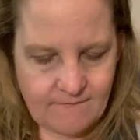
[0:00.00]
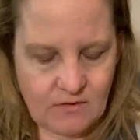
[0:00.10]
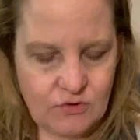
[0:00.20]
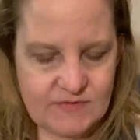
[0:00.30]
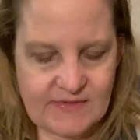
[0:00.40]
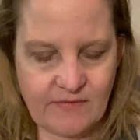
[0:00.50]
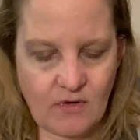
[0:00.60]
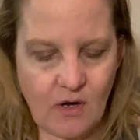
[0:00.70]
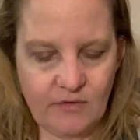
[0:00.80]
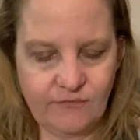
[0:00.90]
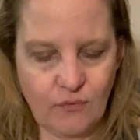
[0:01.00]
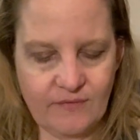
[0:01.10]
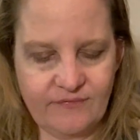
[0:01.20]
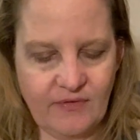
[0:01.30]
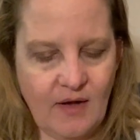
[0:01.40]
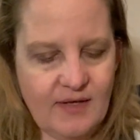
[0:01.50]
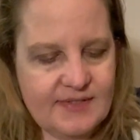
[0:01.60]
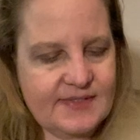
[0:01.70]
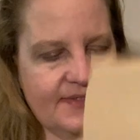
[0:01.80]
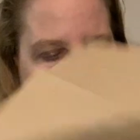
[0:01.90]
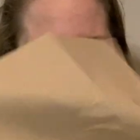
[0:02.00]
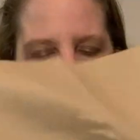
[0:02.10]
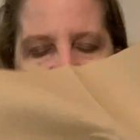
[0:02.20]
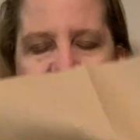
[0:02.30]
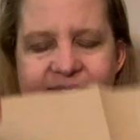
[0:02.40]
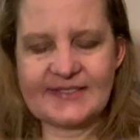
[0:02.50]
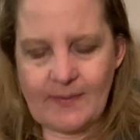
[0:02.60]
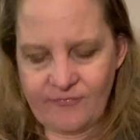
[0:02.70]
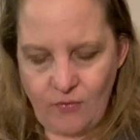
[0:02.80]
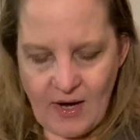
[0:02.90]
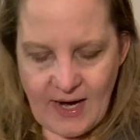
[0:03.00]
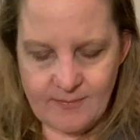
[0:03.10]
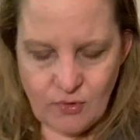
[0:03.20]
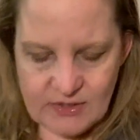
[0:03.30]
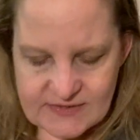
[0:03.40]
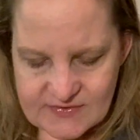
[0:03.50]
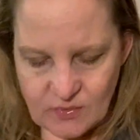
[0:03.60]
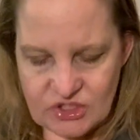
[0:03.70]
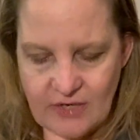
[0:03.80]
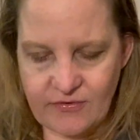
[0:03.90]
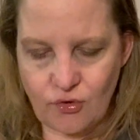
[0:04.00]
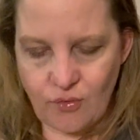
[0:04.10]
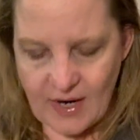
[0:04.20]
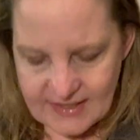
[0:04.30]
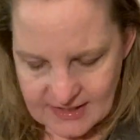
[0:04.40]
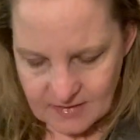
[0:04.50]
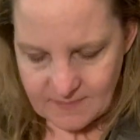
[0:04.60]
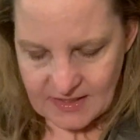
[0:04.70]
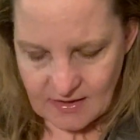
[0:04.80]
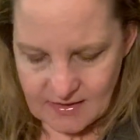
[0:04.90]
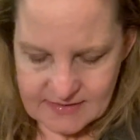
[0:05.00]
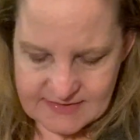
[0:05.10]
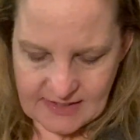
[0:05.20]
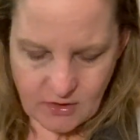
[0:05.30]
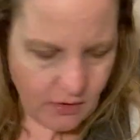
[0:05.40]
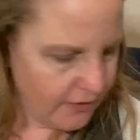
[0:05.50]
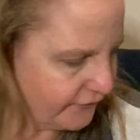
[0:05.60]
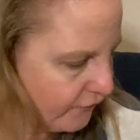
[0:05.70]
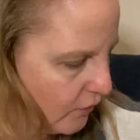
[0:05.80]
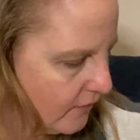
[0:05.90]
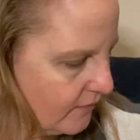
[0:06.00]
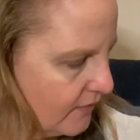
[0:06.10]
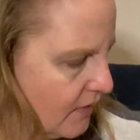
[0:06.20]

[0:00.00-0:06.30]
using the called for floss, except for I'm going to switch out the Krynic because it calls for